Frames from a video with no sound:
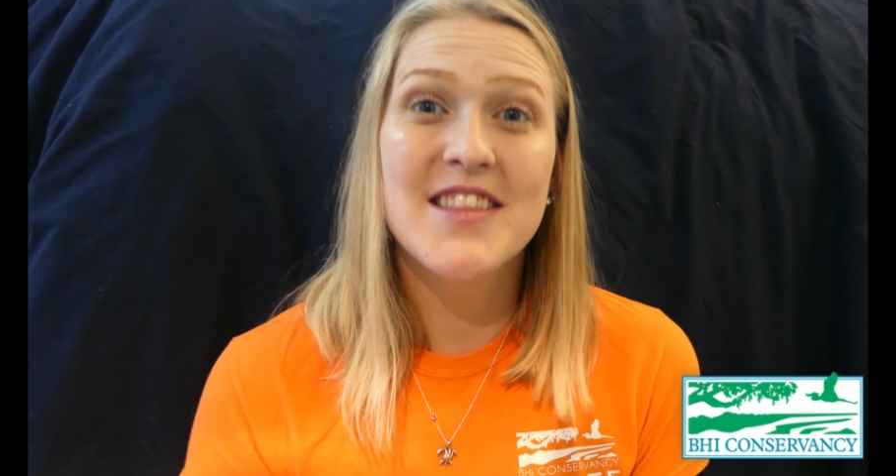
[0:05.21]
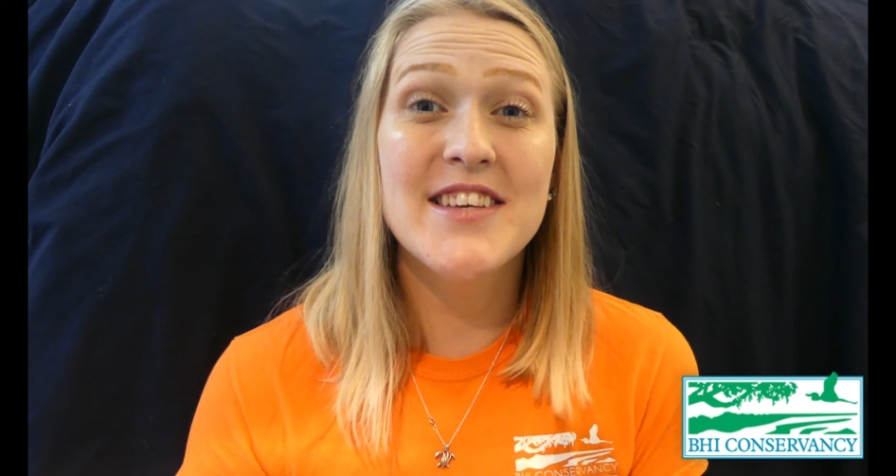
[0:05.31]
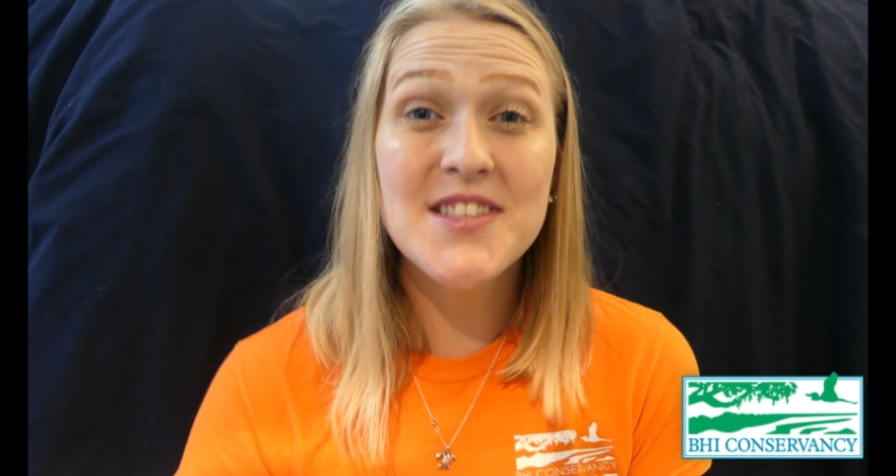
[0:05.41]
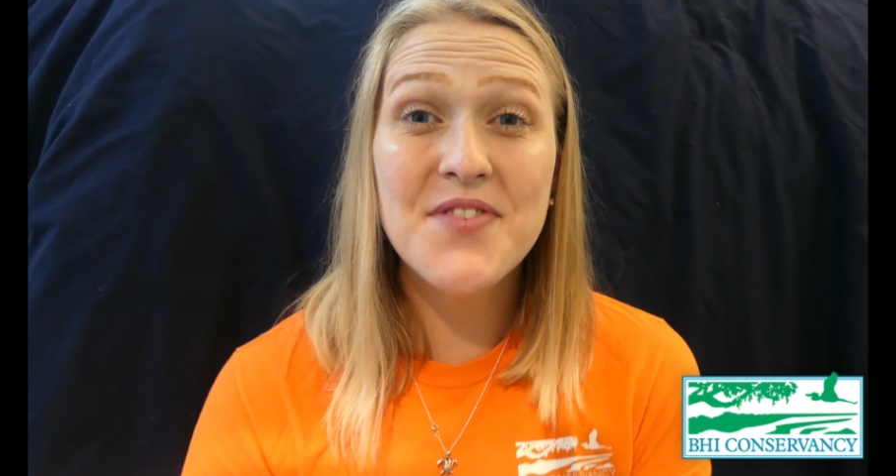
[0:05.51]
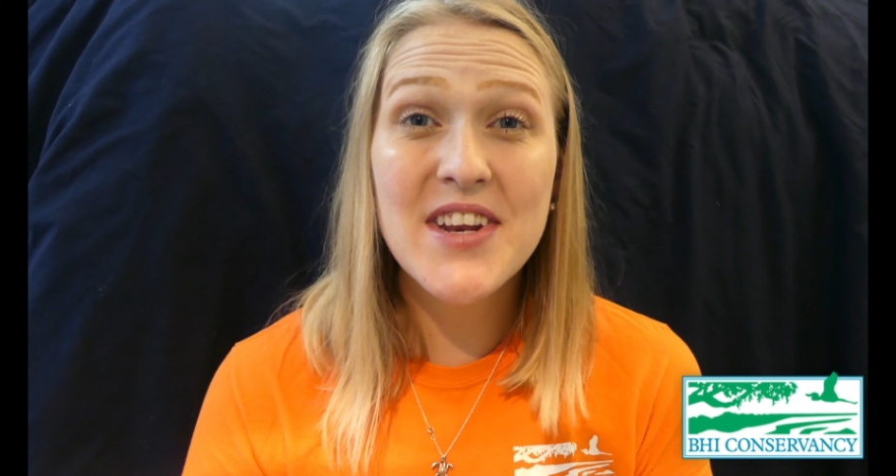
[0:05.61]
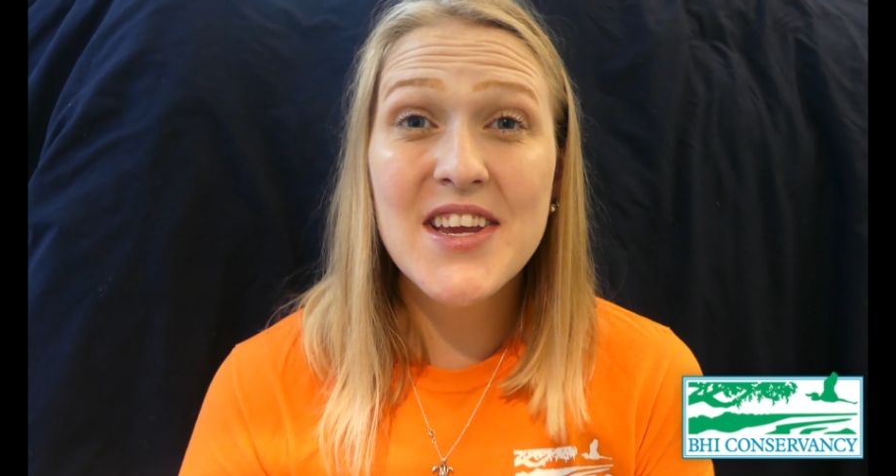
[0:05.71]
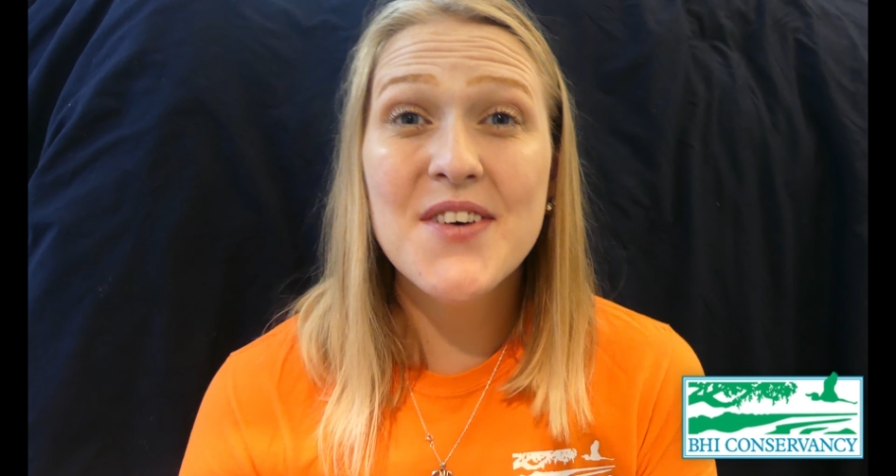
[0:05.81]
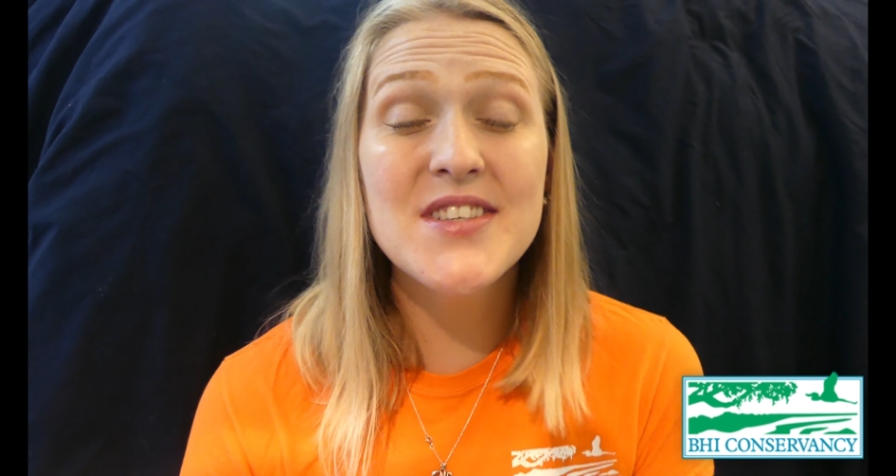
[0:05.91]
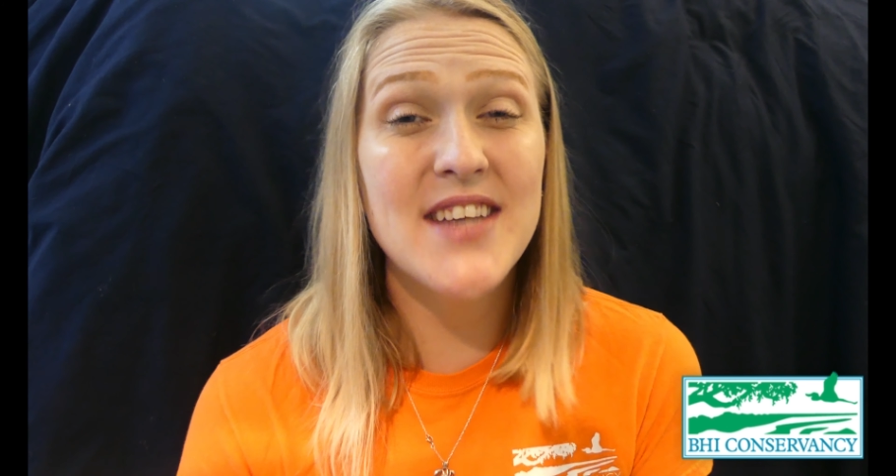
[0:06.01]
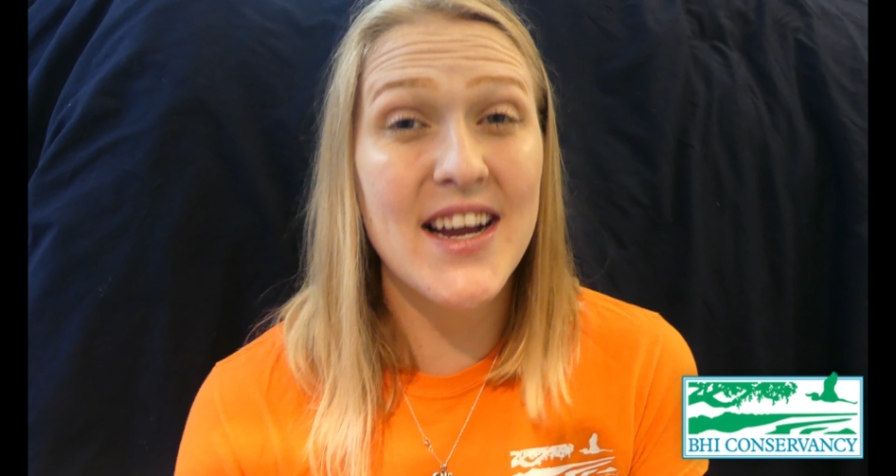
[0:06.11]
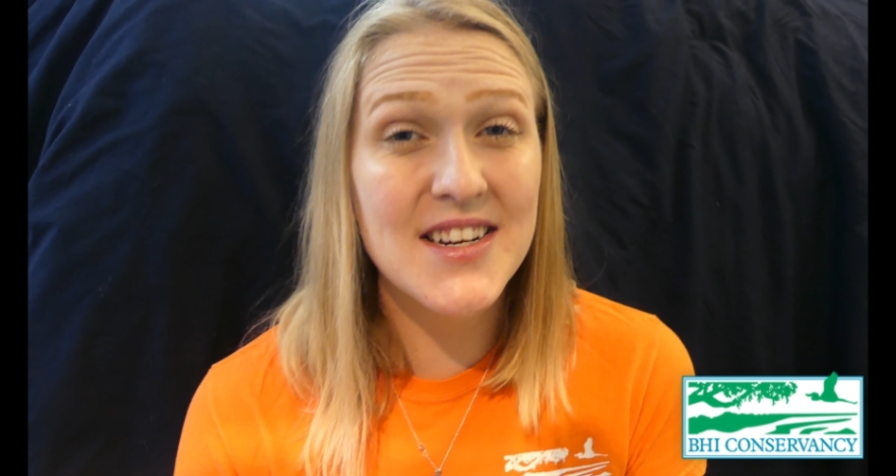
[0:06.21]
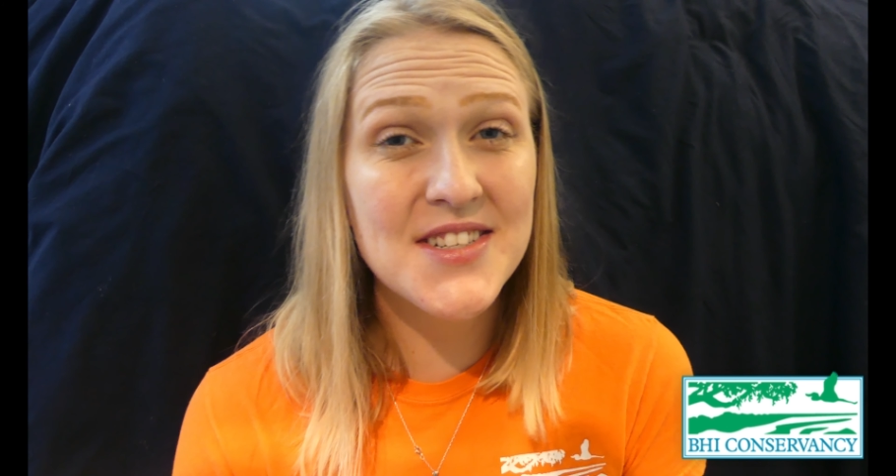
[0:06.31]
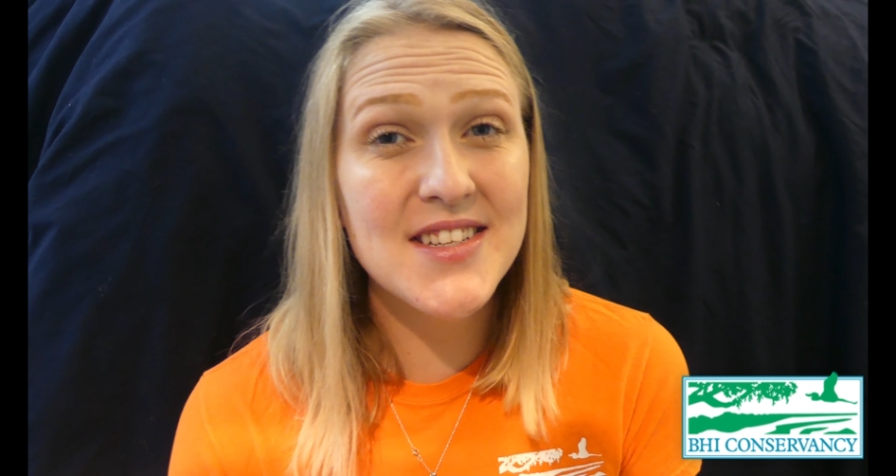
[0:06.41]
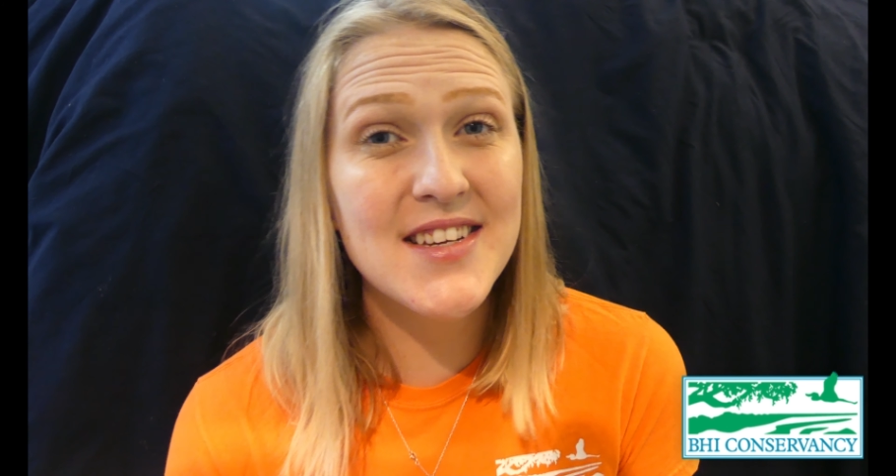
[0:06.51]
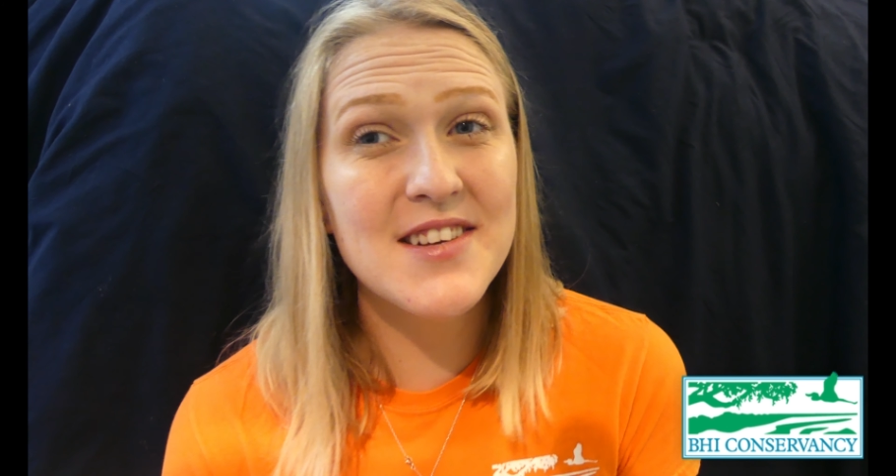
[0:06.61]
This video is
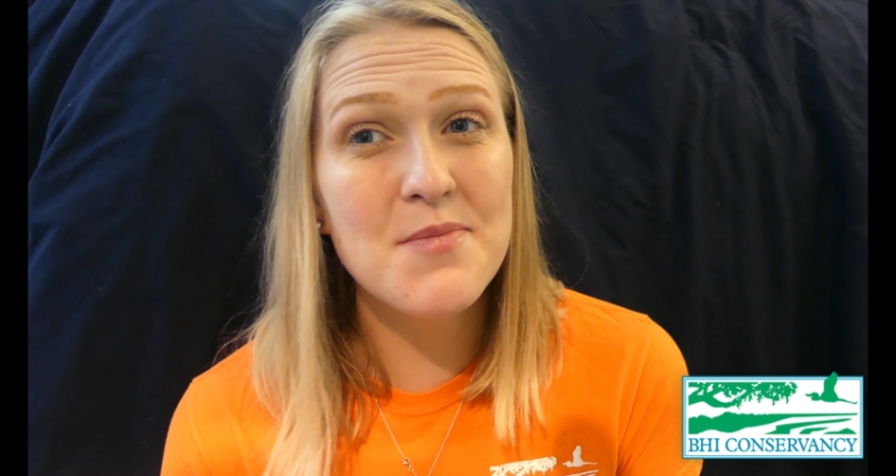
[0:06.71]
actually going to